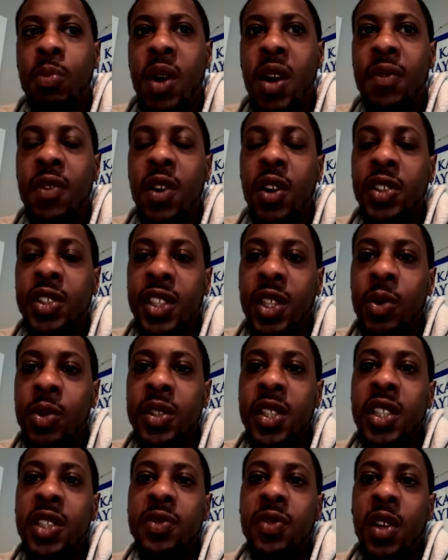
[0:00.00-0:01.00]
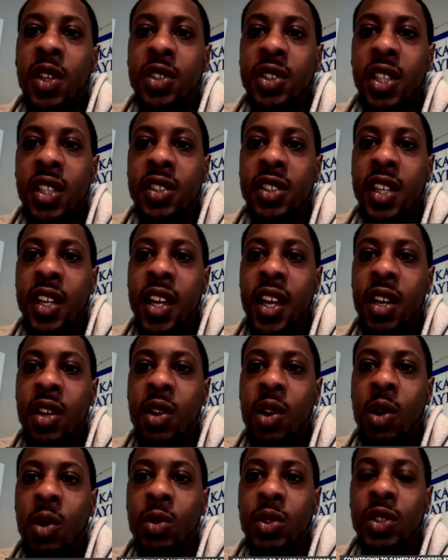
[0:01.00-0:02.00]
my first year was his first year as a head
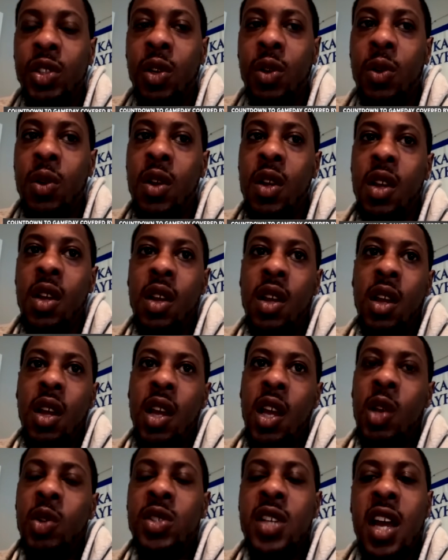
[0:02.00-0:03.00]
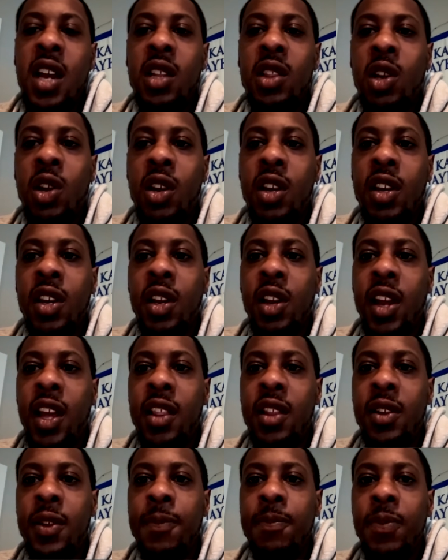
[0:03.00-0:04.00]
coach, so it was kind of learning
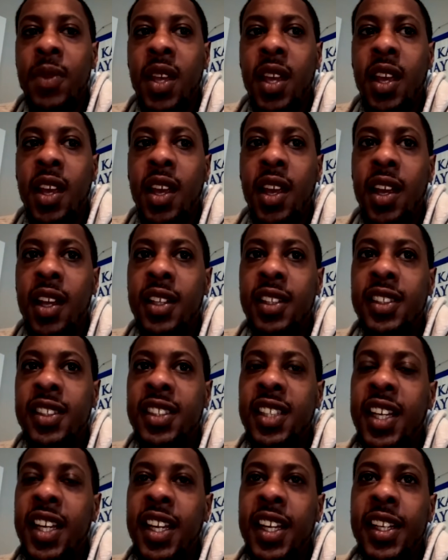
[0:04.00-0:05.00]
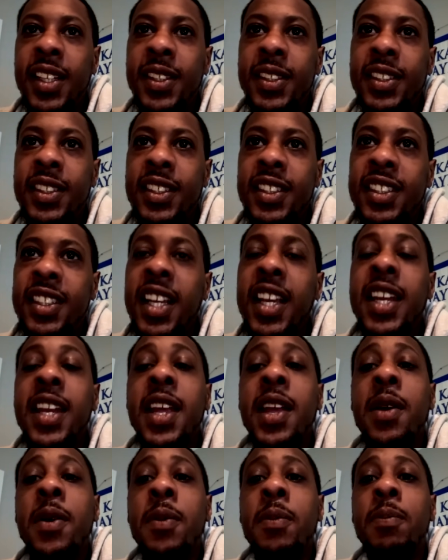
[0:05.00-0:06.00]
together and seeing seeing
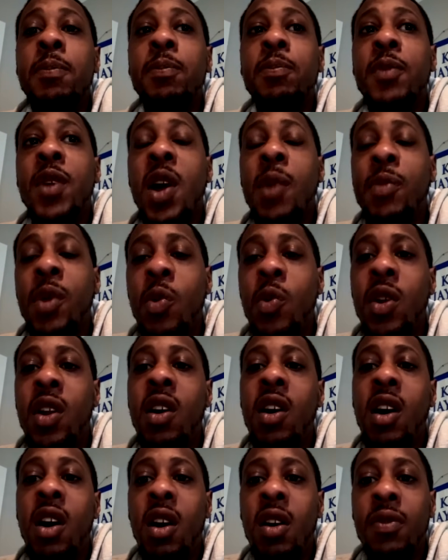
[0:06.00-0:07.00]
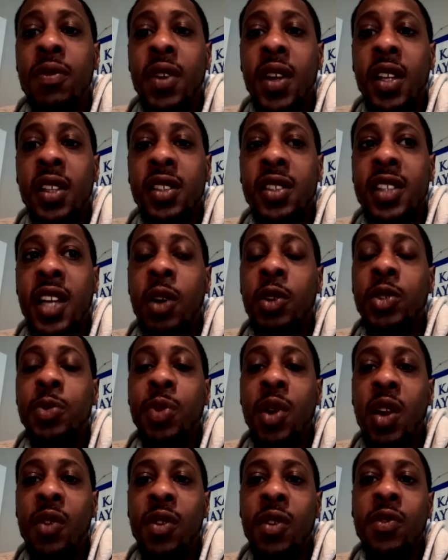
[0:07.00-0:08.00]
him come up with an offense that
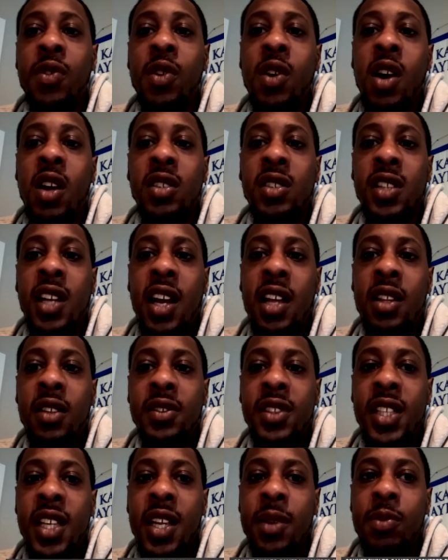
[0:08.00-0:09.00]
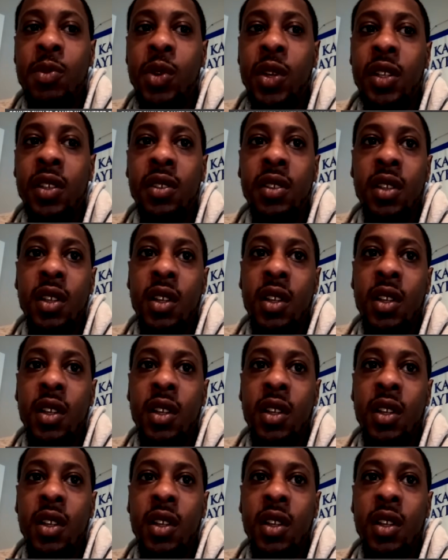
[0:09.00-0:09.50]
was perfect for our style of team with